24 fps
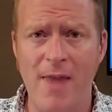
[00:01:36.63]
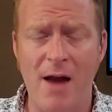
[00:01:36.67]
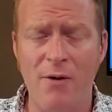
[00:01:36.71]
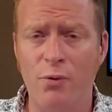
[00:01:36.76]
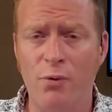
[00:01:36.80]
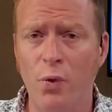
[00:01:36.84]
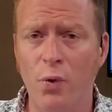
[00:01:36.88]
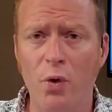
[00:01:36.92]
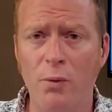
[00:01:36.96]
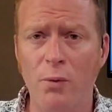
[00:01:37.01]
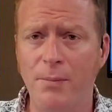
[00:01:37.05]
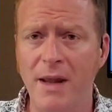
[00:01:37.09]

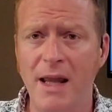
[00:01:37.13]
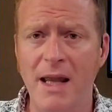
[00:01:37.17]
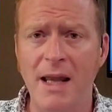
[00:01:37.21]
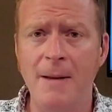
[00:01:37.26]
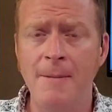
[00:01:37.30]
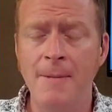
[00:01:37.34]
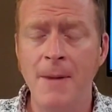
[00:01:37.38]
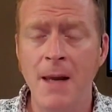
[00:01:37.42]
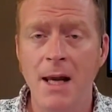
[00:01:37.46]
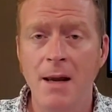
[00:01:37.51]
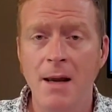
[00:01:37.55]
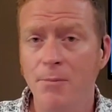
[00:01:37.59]
that rule
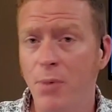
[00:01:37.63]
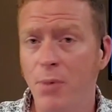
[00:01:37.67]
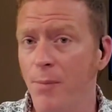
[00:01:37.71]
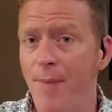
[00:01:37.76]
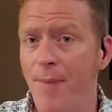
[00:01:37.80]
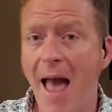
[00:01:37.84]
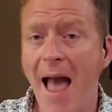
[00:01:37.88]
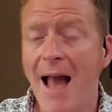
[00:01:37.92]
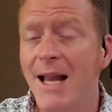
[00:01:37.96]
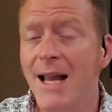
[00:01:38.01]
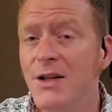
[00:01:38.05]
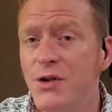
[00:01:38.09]
be put
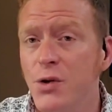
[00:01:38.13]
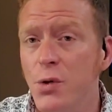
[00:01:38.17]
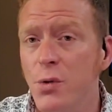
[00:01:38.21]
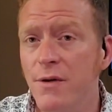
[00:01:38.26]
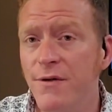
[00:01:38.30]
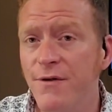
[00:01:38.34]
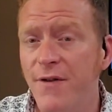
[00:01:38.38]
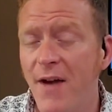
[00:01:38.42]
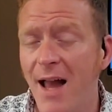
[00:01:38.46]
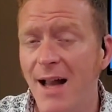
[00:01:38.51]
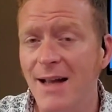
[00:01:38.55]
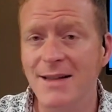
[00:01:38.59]
back into
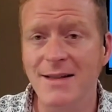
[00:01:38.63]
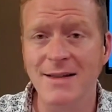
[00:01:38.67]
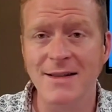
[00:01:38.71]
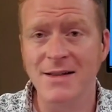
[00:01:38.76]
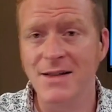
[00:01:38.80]
effect